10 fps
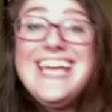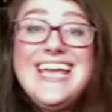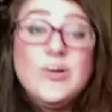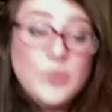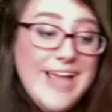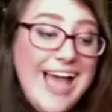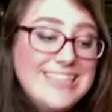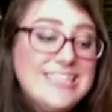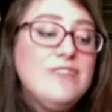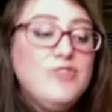In
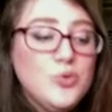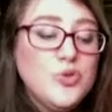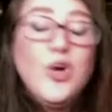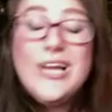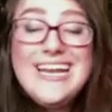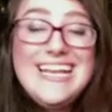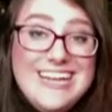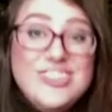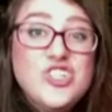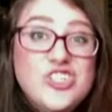reality, if you look at
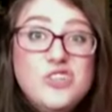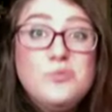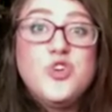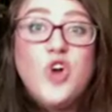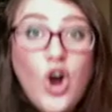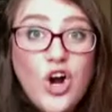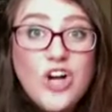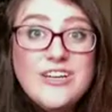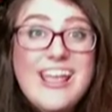ancient Egyptian art,